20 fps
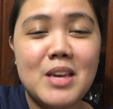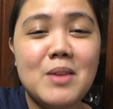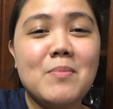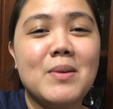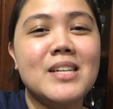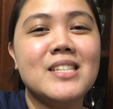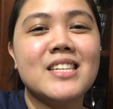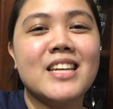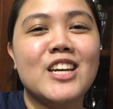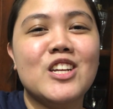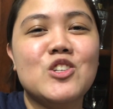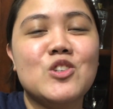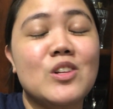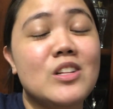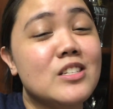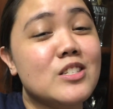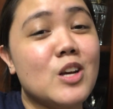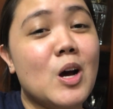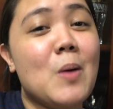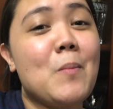my schedule
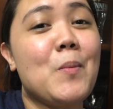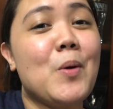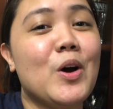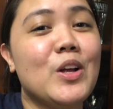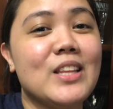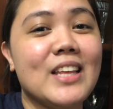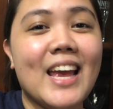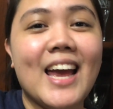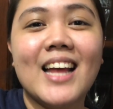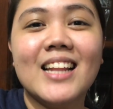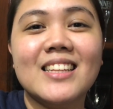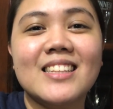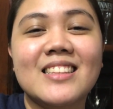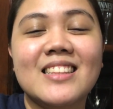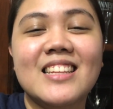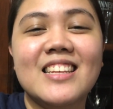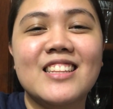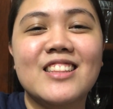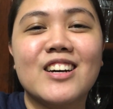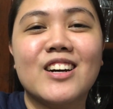is up on
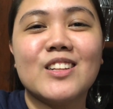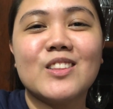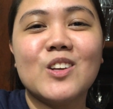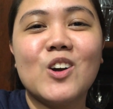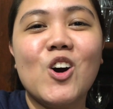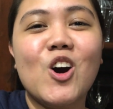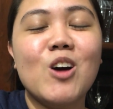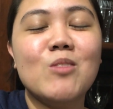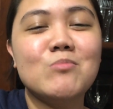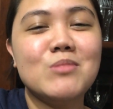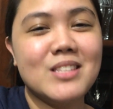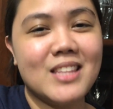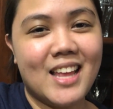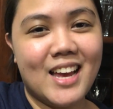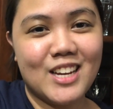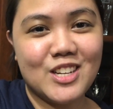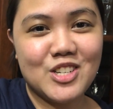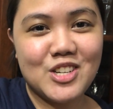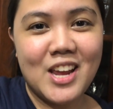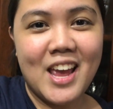
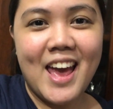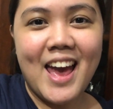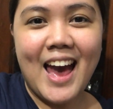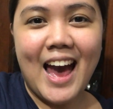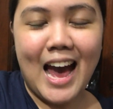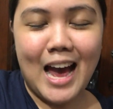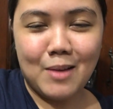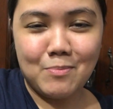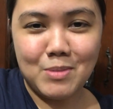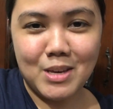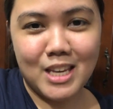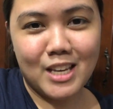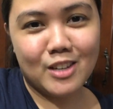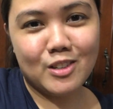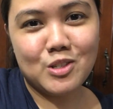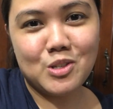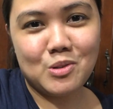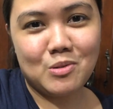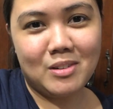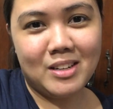calendly.com/Abigail
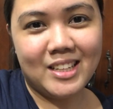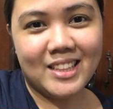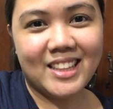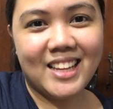Sulit.